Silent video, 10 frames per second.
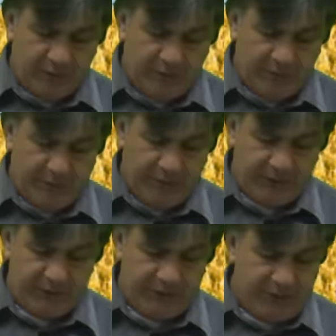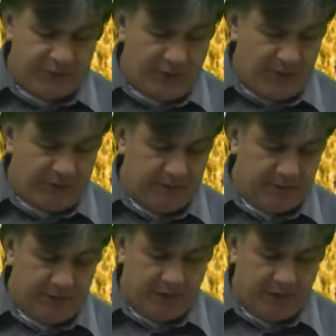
soybean production does drop a little bit.